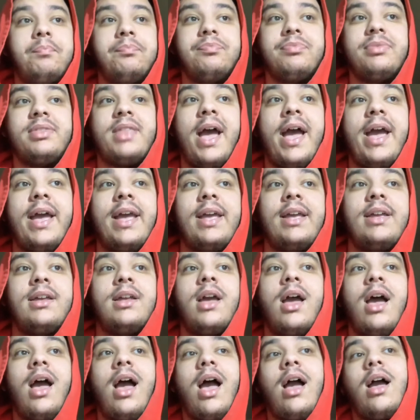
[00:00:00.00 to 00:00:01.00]
They
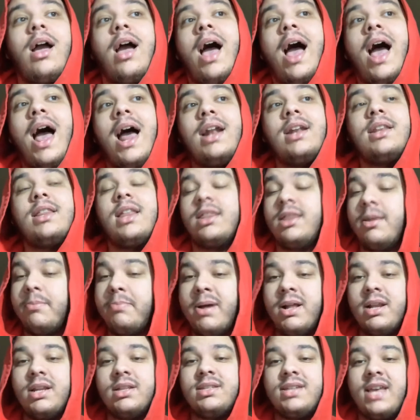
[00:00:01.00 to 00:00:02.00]
had the
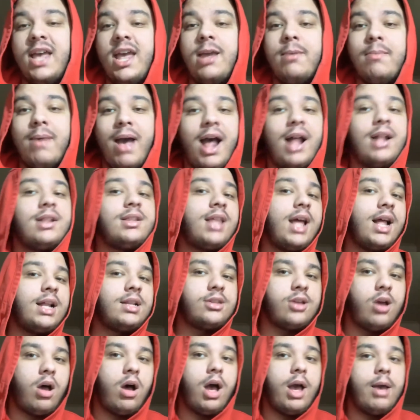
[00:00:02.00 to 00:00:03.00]
better team at that
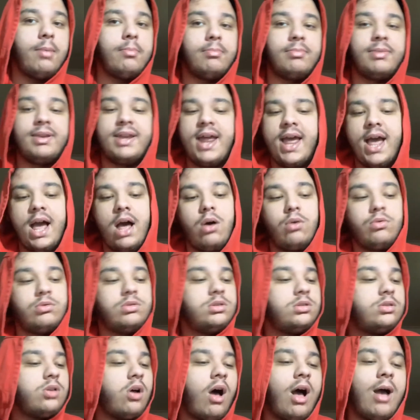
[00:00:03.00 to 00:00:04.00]
time. Now,
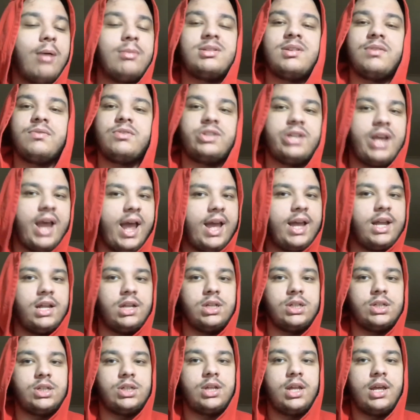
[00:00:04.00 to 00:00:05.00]
times have
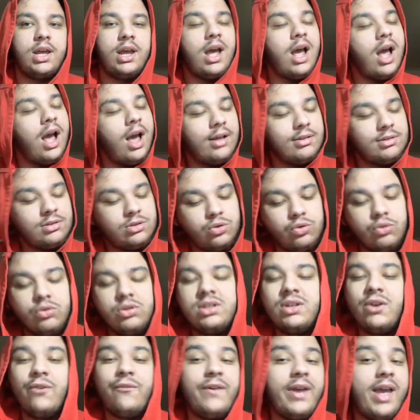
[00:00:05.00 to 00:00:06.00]
changed. Do
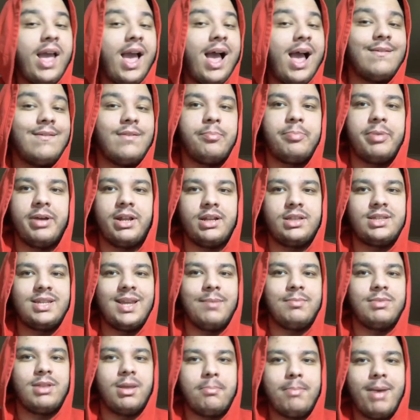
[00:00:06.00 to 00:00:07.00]
Sevilla better
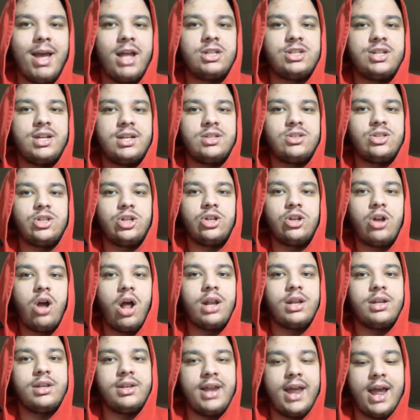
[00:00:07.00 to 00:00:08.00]
team than Manchester
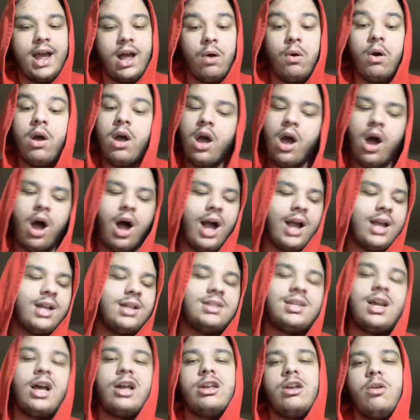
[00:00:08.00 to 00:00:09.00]
United now? I can
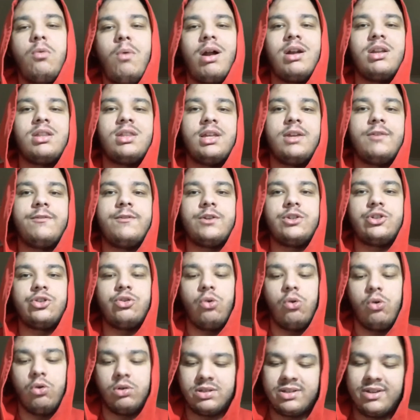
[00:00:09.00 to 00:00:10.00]
tell you one thing for
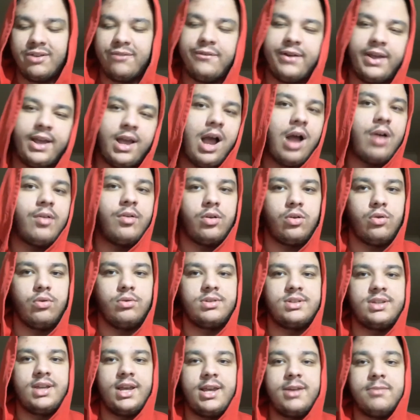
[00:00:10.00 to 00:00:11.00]
sure. Sevilla are a
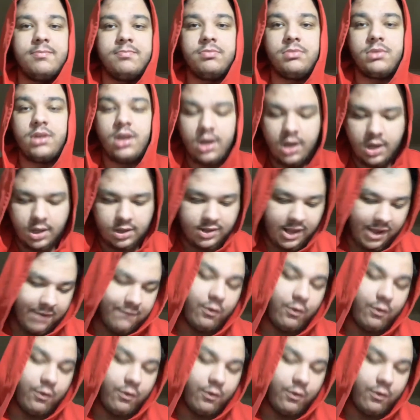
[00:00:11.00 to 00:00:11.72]
good team. They've